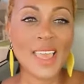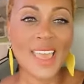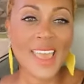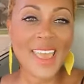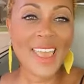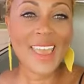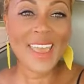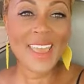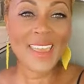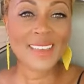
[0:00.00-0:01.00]

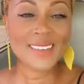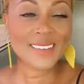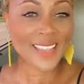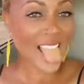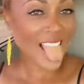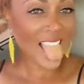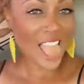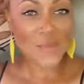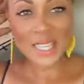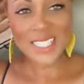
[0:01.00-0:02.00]
Hey,
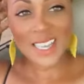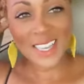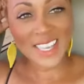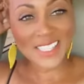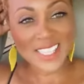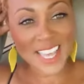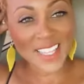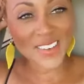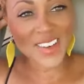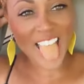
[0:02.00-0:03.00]
my tongue is
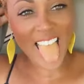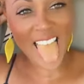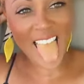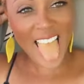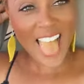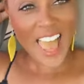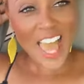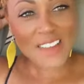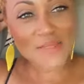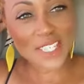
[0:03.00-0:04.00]
yellow.
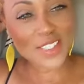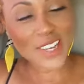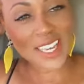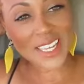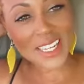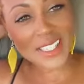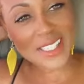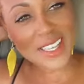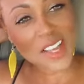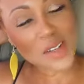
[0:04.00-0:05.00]
I've been drinking
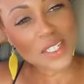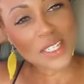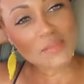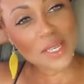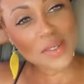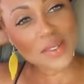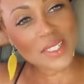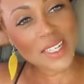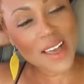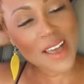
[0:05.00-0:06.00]
this golden
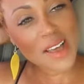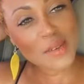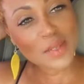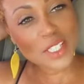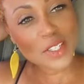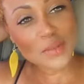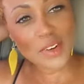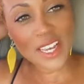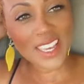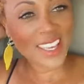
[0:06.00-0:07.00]
milk with
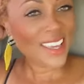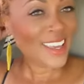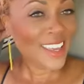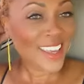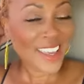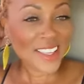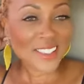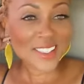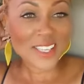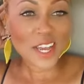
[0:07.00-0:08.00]
turmeric,
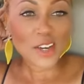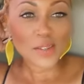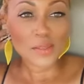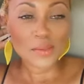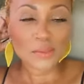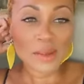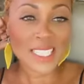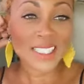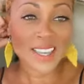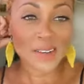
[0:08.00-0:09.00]
and so
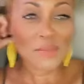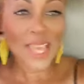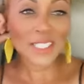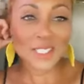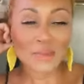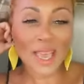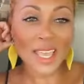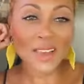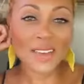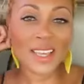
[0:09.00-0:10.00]
my tongue matches my
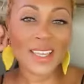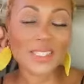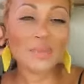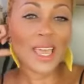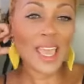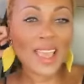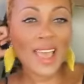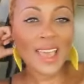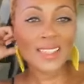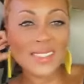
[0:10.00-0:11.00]
earrings. But hey
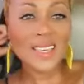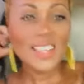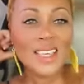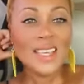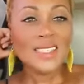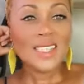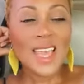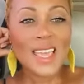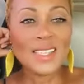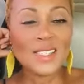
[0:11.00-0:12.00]
guys,
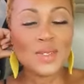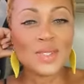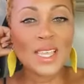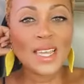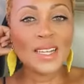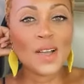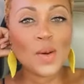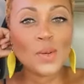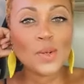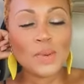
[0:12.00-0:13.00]
today is Tuesday.
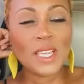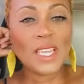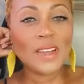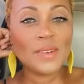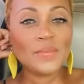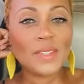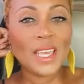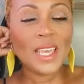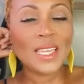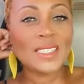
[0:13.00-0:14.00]
Nicole Cooper here,
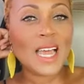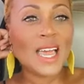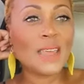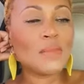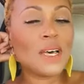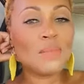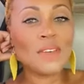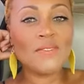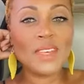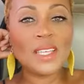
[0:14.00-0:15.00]
and I am up
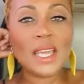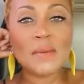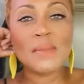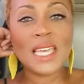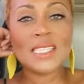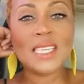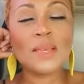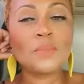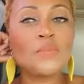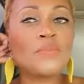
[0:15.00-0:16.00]
and feeling amazing.